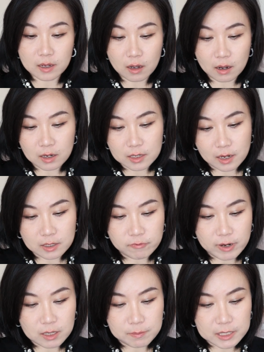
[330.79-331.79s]
I highly
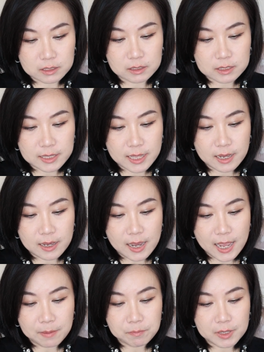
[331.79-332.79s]
recommend their
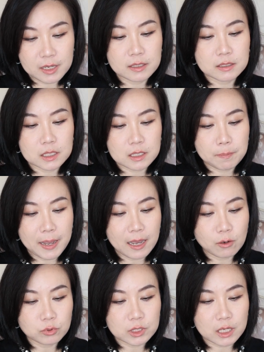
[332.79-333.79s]
ambient
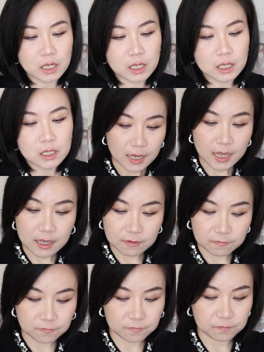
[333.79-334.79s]
powder
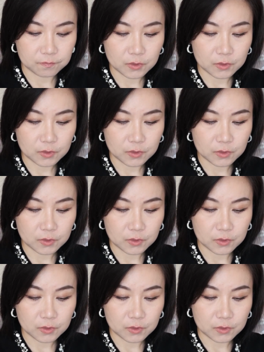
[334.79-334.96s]
if